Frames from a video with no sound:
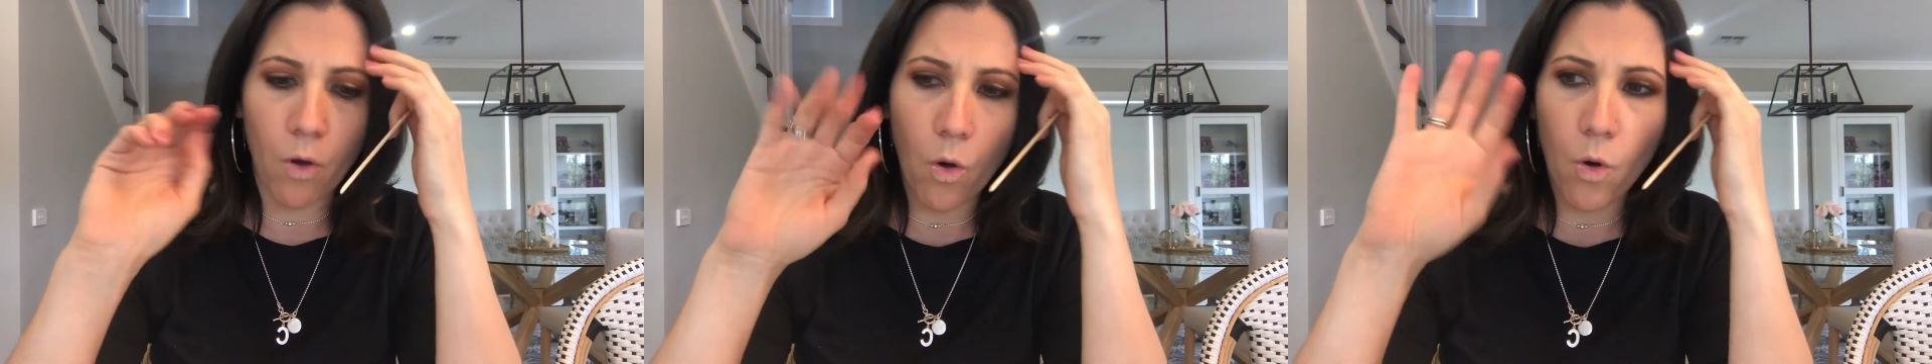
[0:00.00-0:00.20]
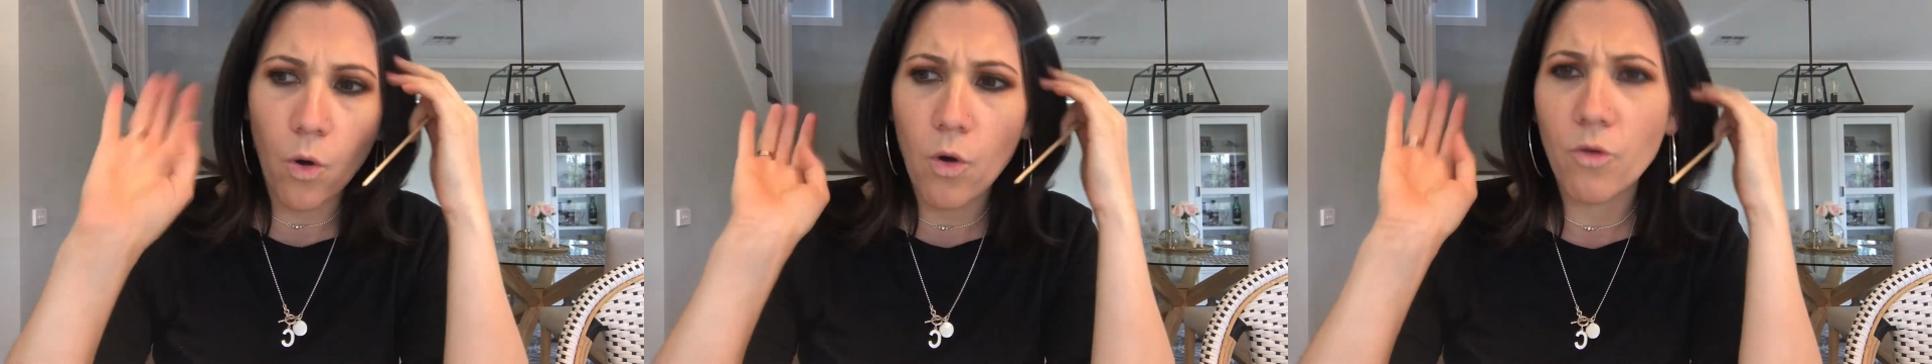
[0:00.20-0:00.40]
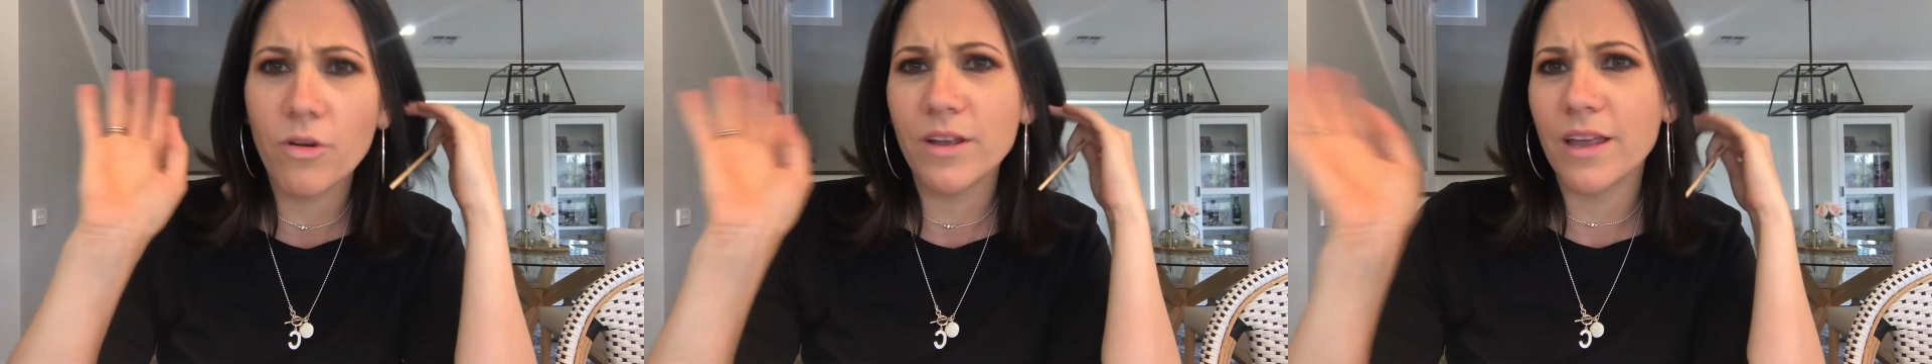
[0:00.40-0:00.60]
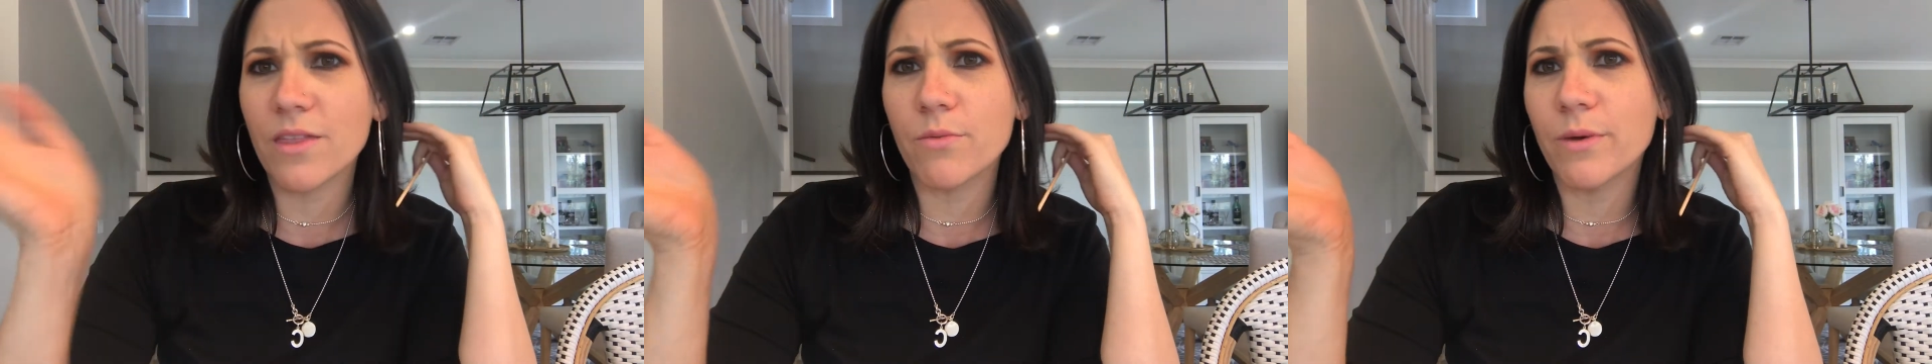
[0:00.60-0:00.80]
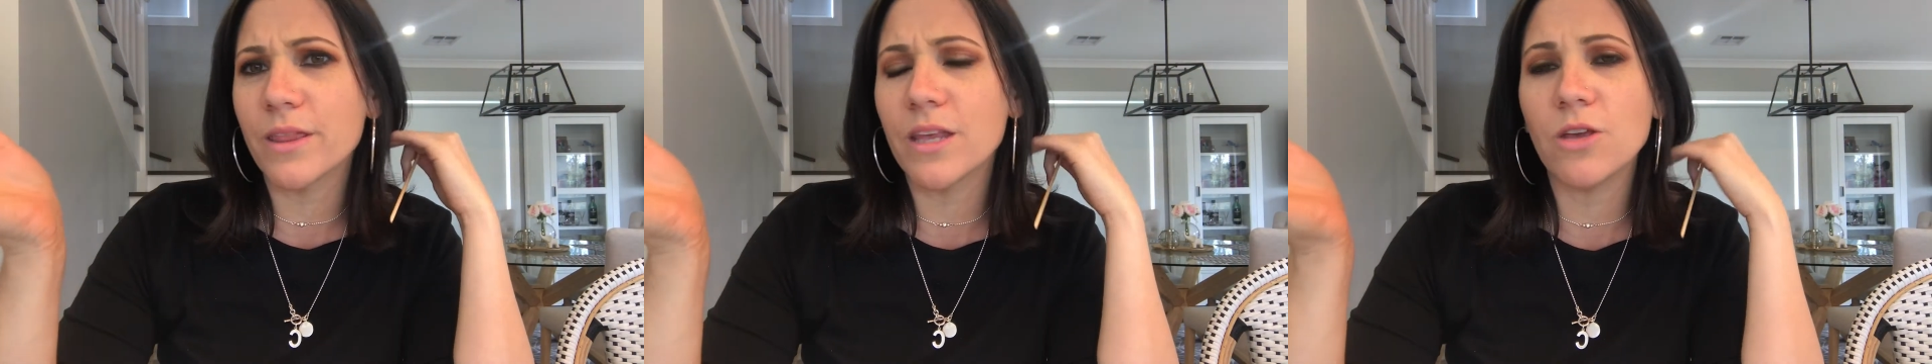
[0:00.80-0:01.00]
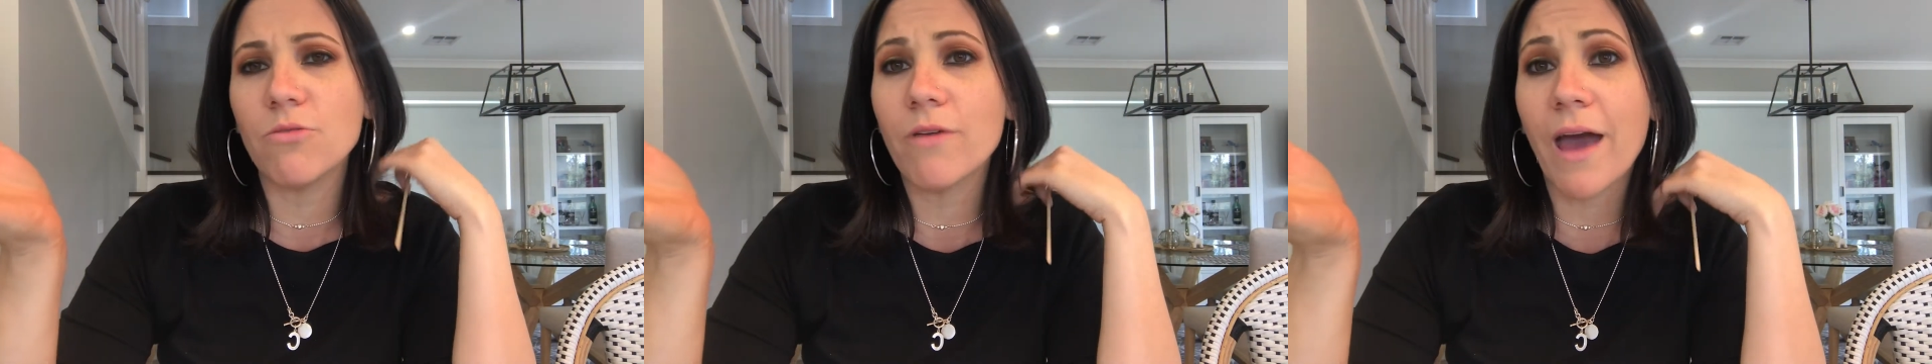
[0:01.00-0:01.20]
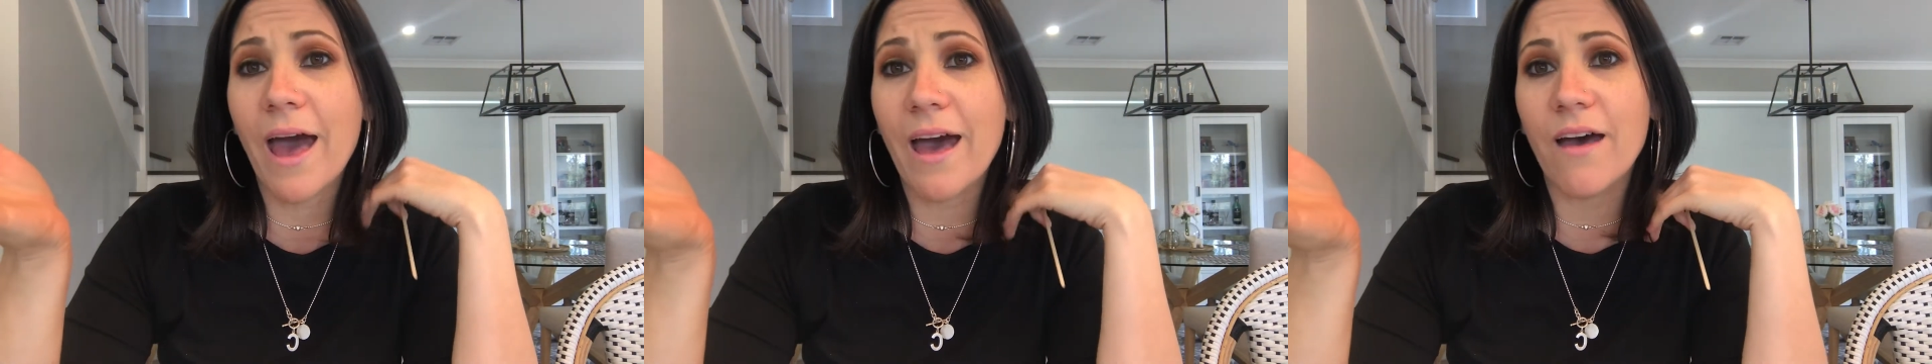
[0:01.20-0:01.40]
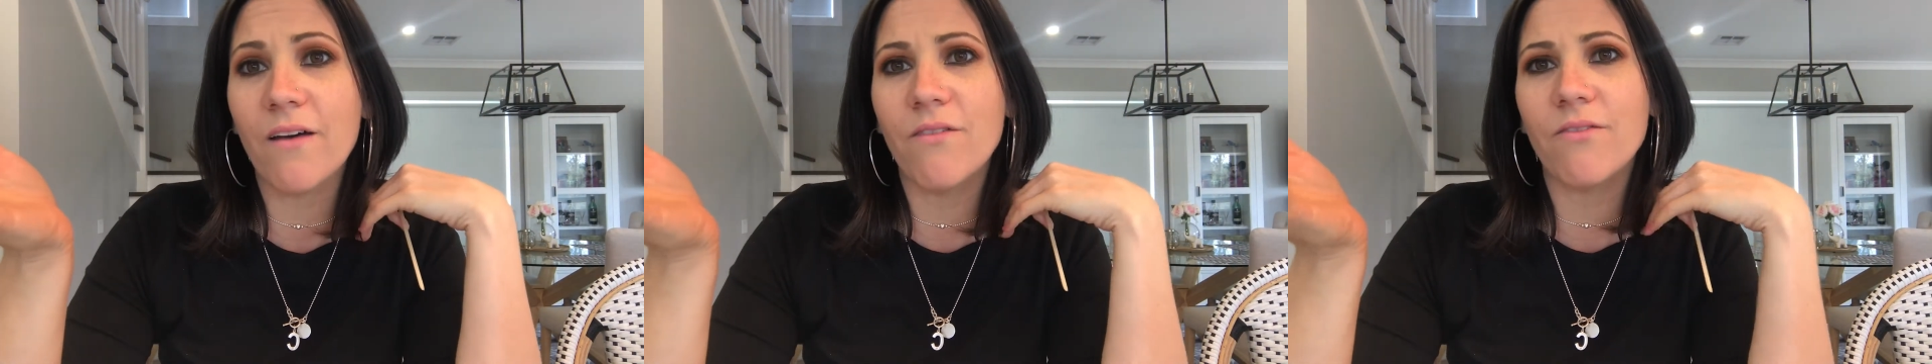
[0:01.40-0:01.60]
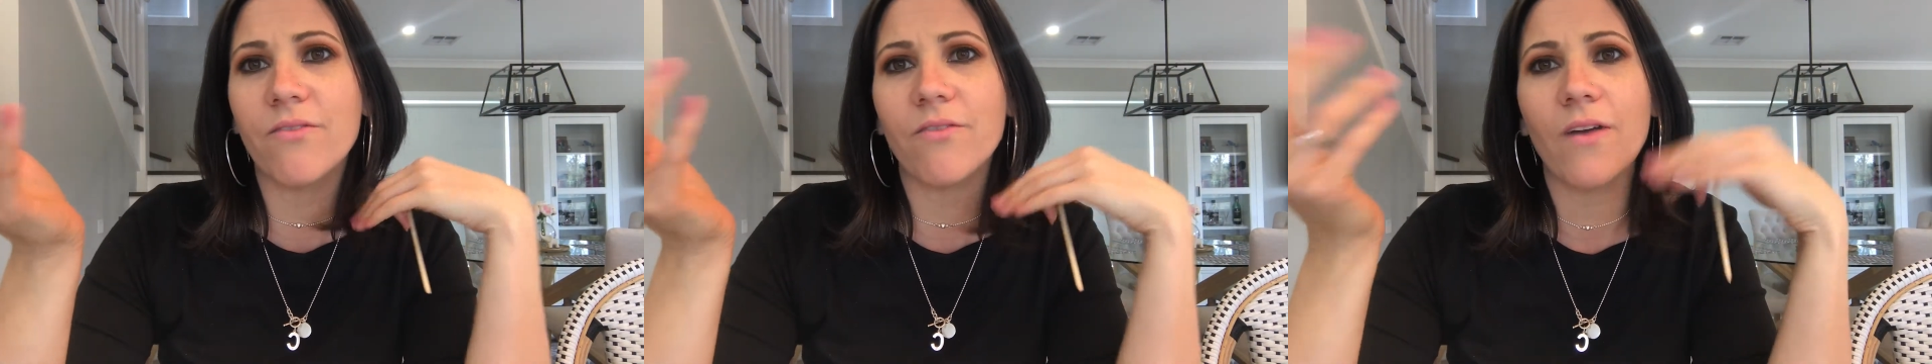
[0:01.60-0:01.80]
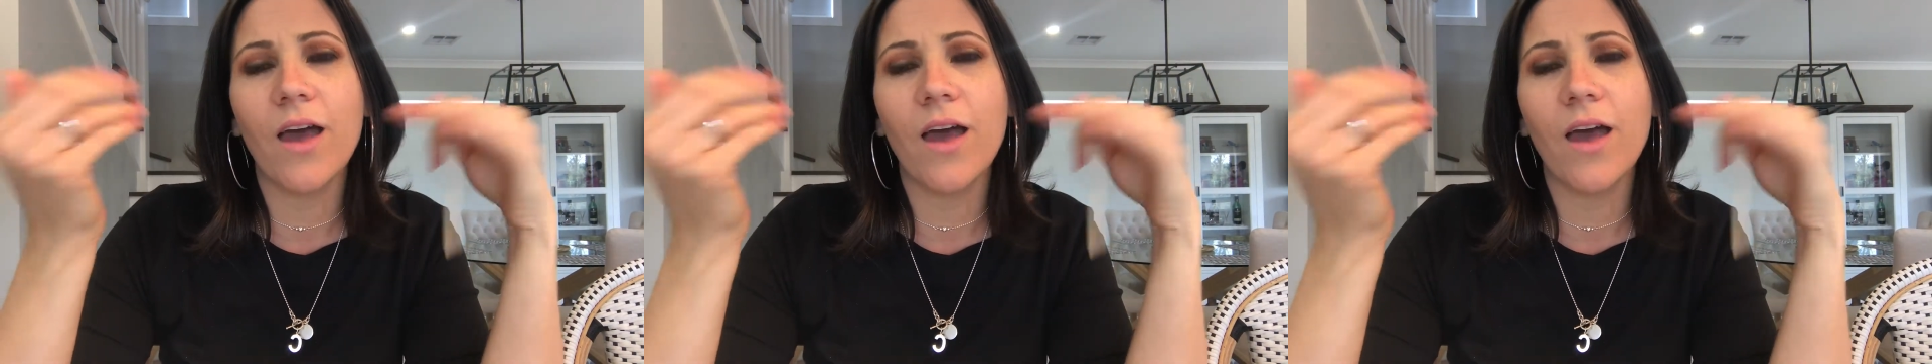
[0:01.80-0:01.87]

or another one that you have.